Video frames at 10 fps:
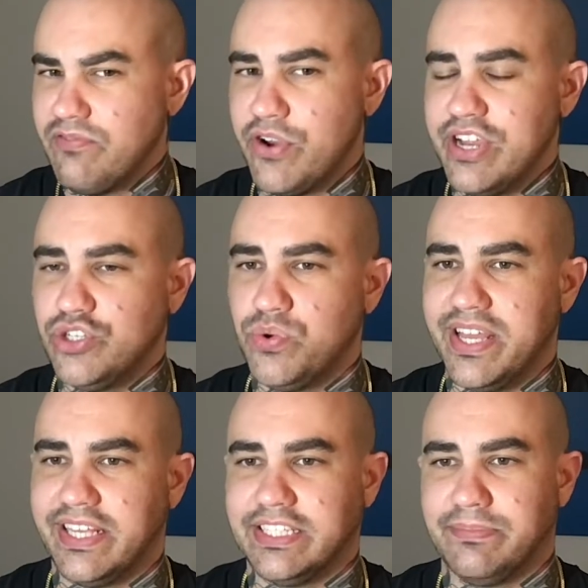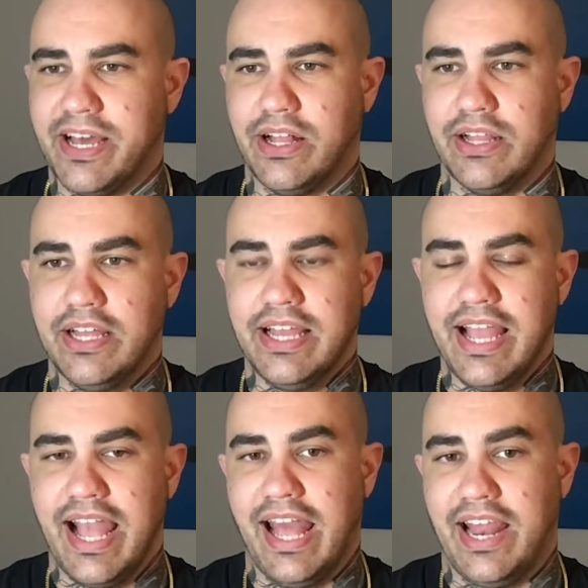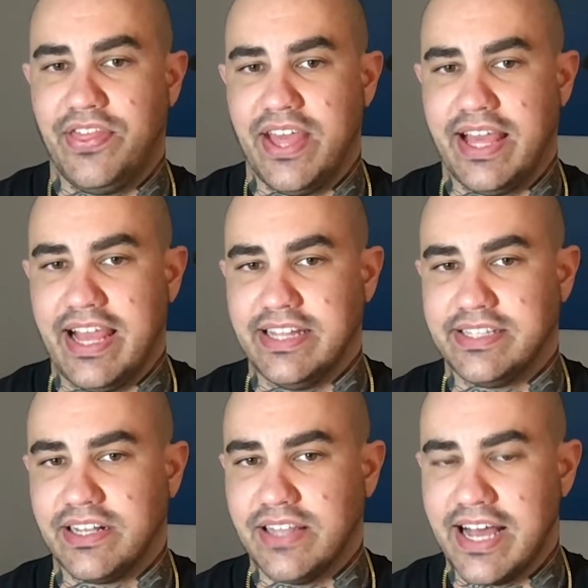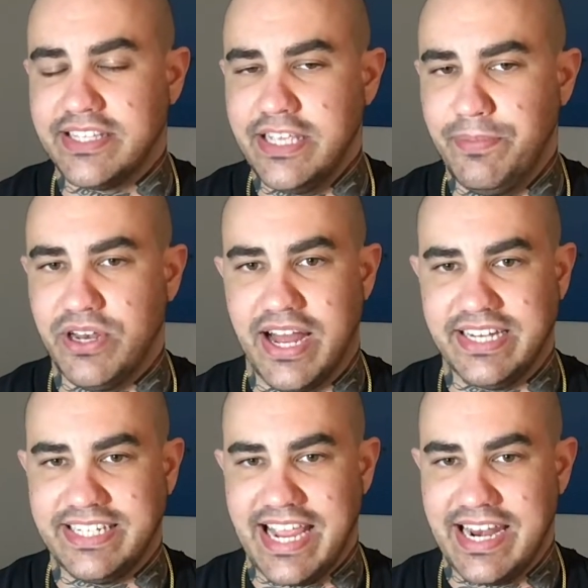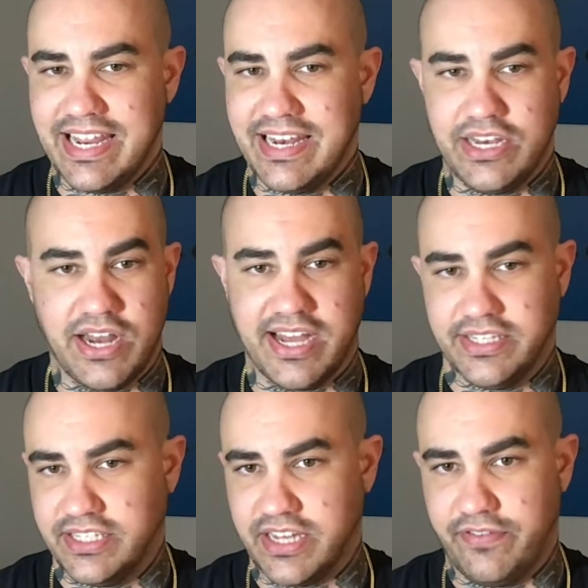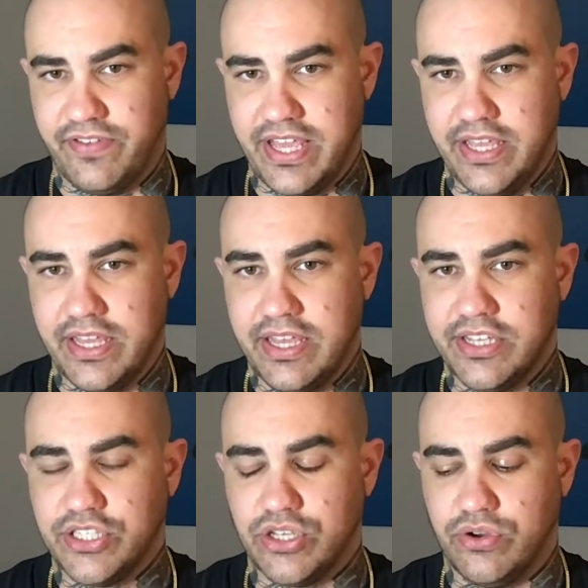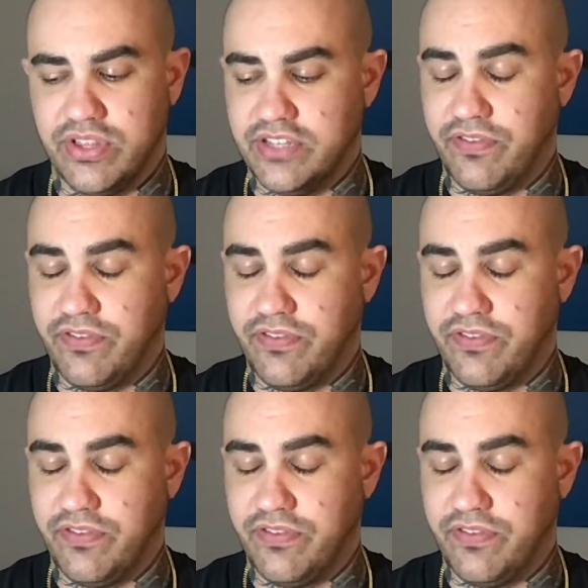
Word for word: Very intriguing smell, and I think it's classy but not dated, not stuffy. So the